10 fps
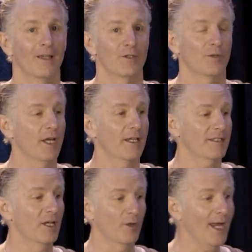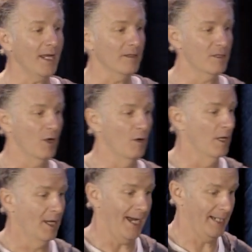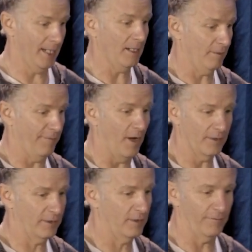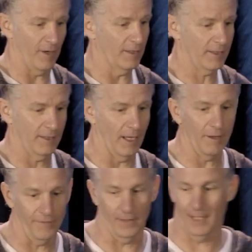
So Doug say, great, so I get false self,